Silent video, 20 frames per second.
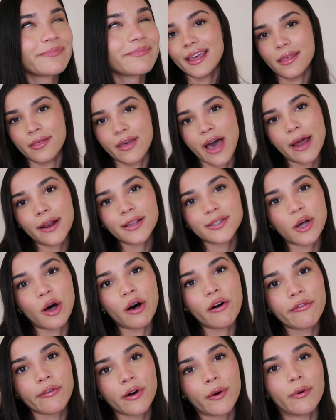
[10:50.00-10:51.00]
That is
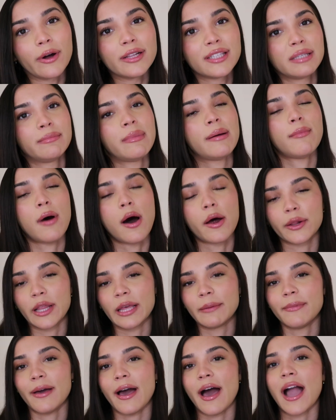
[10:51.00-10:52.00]
all for what's in my
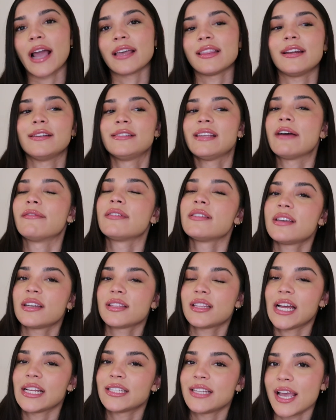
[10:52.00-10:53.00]
modeling bag. That is
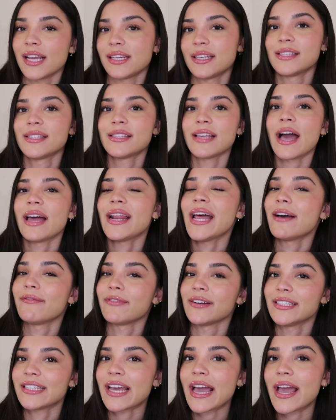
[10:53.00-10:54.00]
everything that I take to set
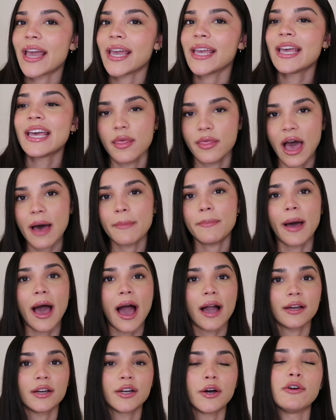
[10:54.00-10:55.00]
every day. That
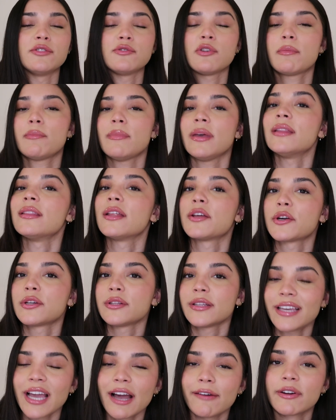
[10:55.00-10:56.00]
bag goes with me
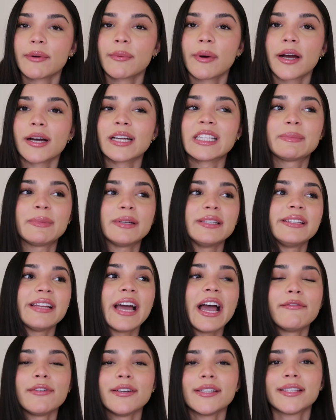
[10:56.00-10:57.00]
literally everywhere. It's been
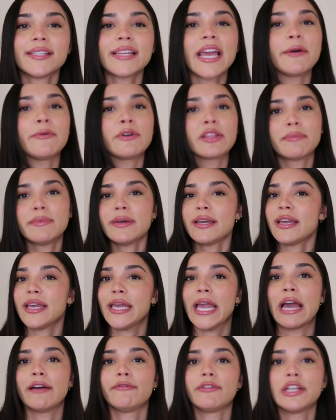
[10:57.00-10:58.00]
to every state with
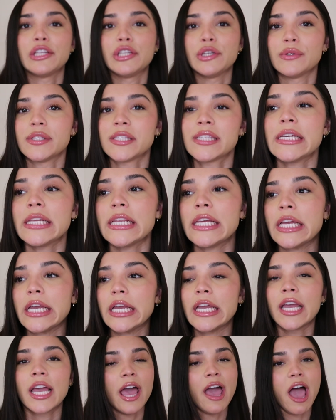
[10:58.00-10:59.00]
me, every new
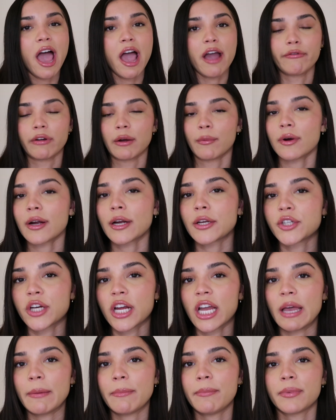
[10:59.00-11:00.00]
city, every work
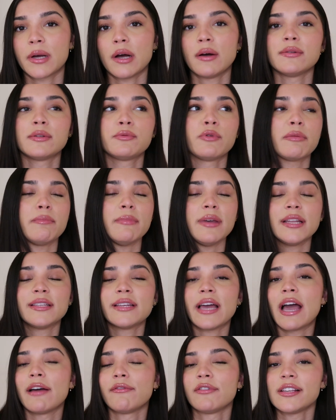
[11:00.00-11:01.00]
trip, goes with me
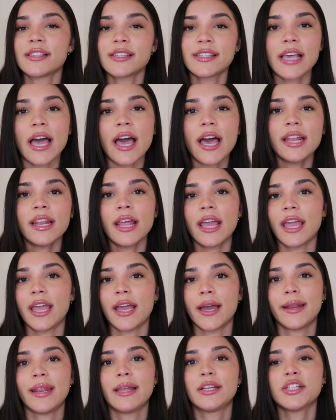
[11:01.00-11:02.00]
to every set,
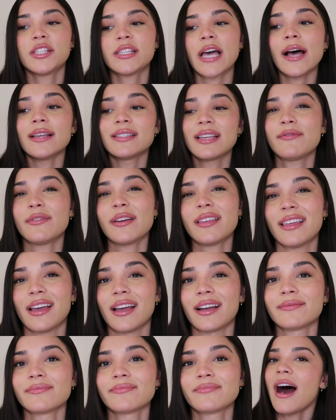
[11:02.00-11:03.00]
and it just has
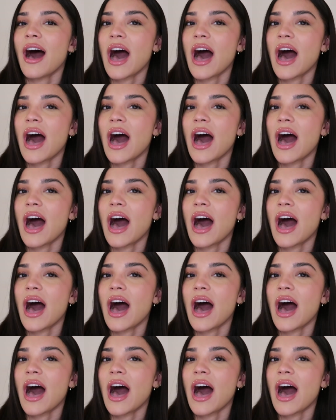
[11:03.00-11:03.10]
everything.